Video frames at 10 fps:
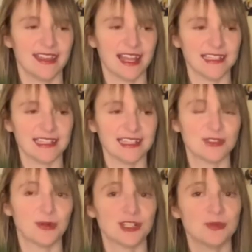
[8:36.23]
I didn't get
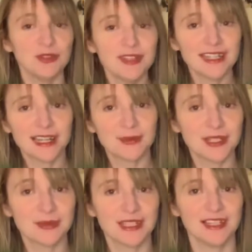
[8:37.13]
to watch a movie that I
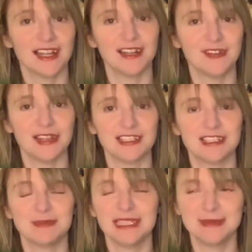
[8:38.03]
really, really love. It
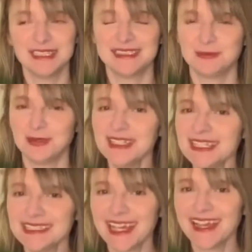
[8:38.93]
just makes me really
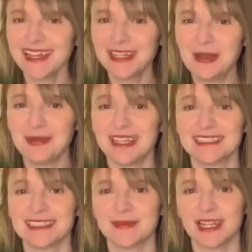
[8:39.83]
sad because
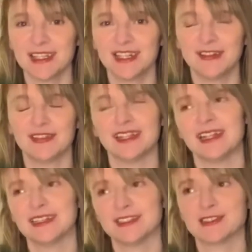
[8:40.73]
it's something I love, and then
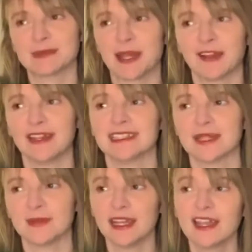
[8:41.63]
I start spiraling because
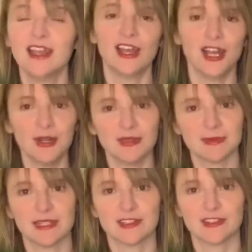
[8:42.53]
I'm like, oh, it's
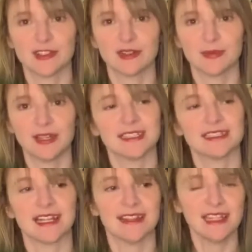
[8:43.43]
because you're so depressed,
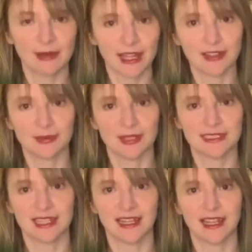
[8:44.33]
and I think about how
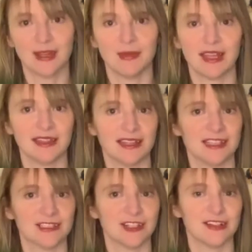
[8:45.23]
depressed I am, and then I
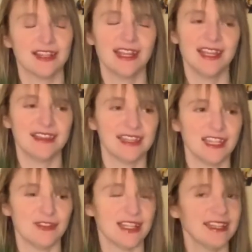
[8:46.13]
start
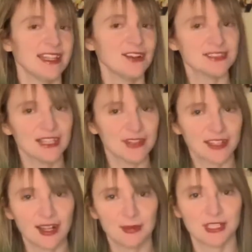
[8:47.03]
thinking of anything else I haven't
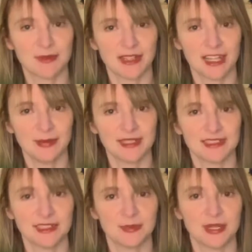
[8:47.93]
accomplished in my life because
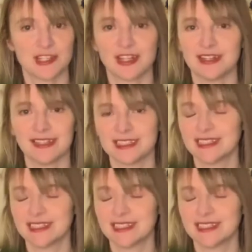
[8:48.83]
of the depression.